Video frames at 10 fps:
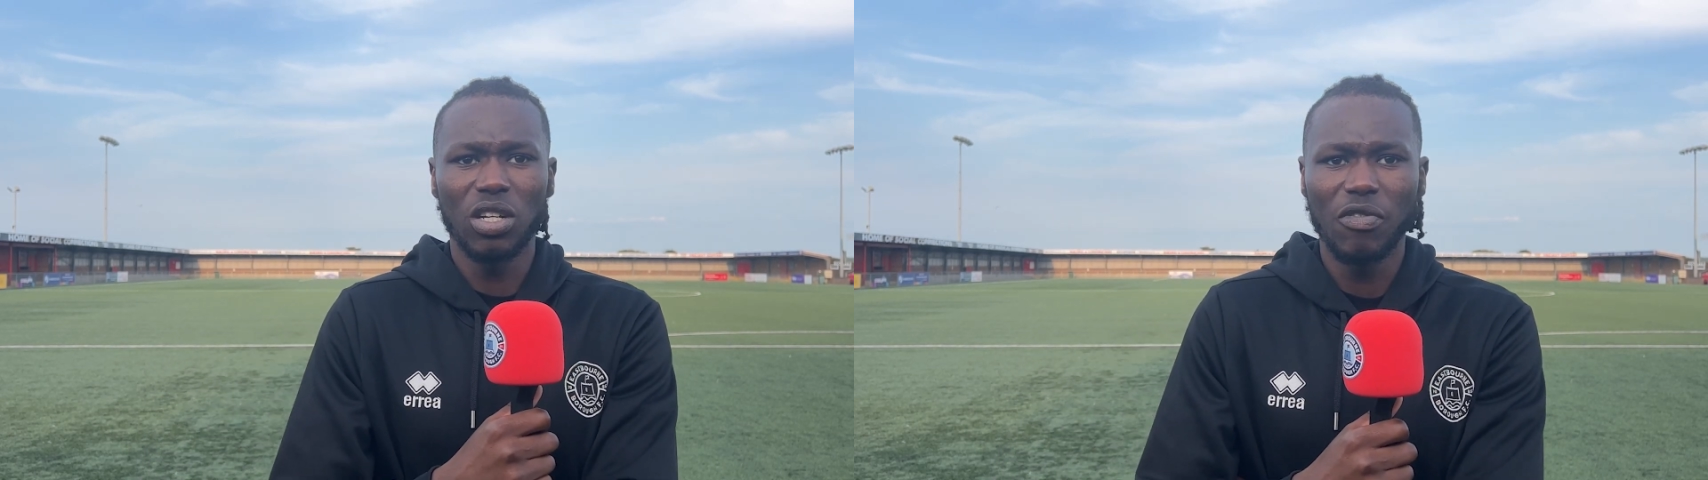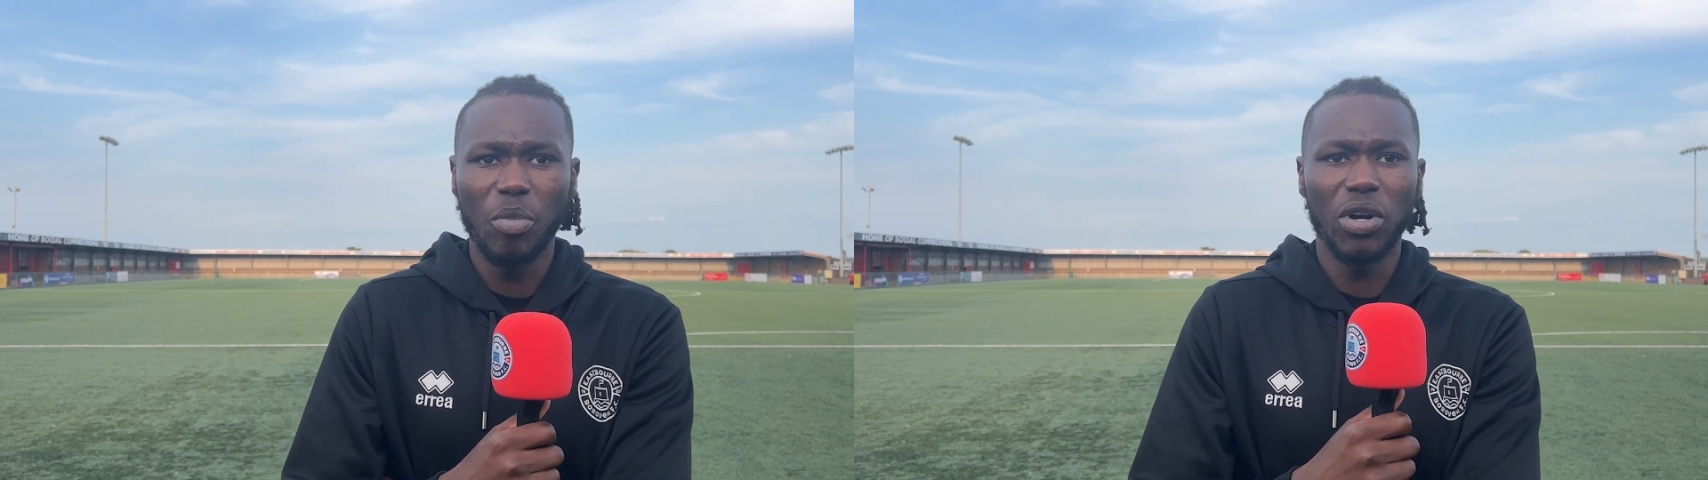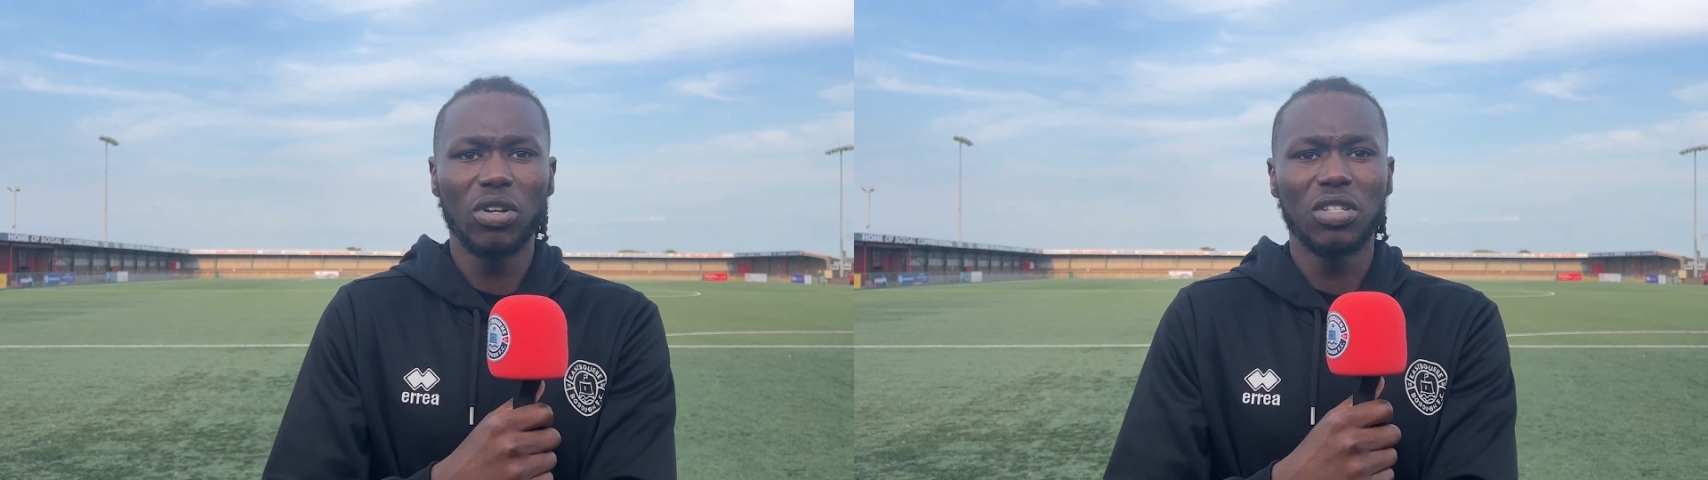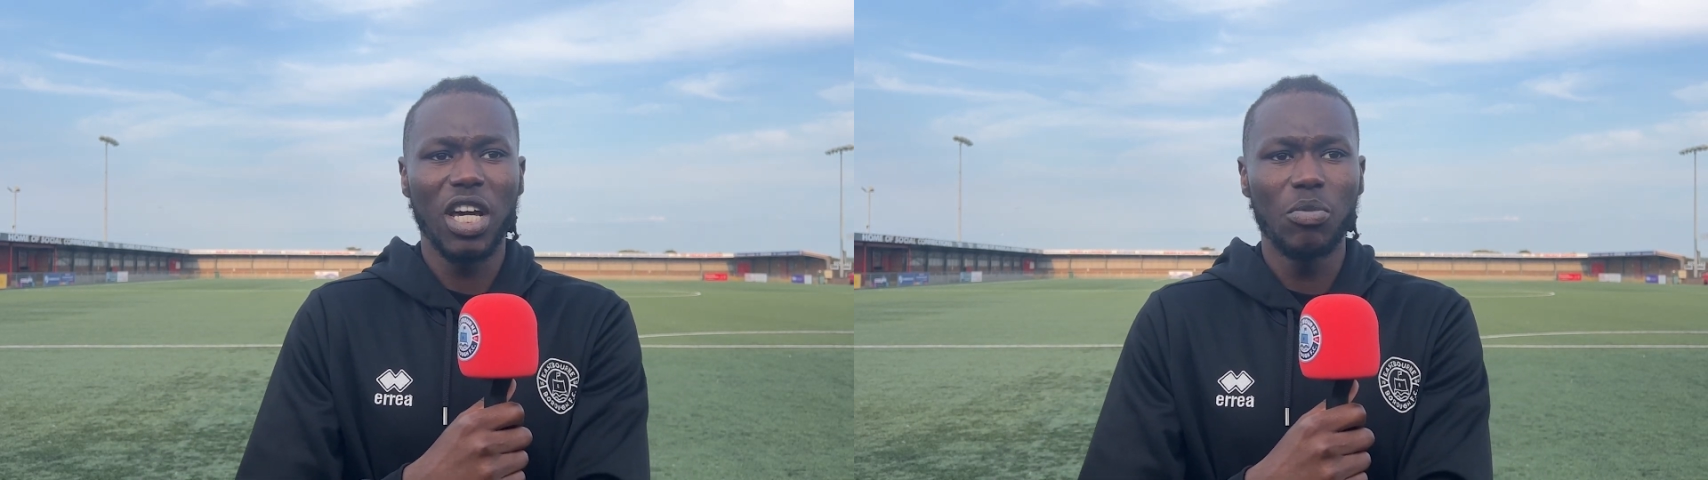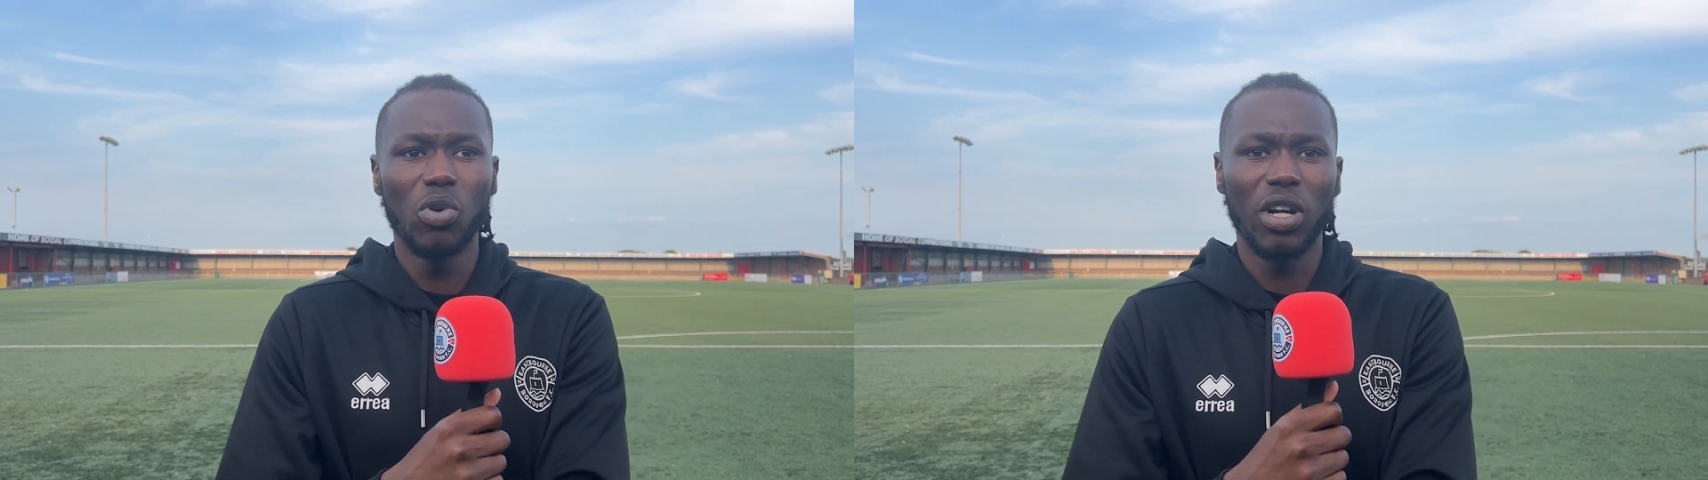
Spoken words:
another point on the table,